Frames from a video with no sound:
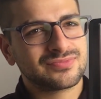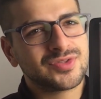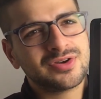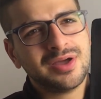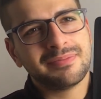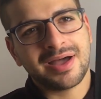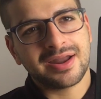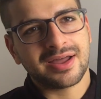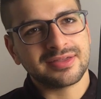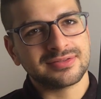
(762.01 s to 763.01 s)
they're not
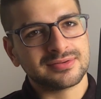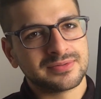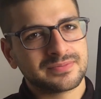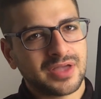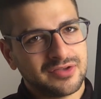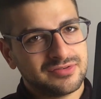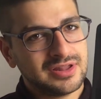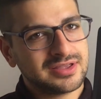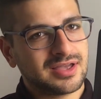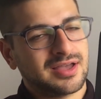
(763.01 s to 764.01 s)
bad either. I feel
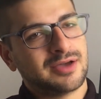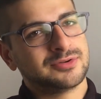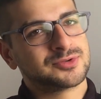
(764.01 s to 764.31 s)
like I was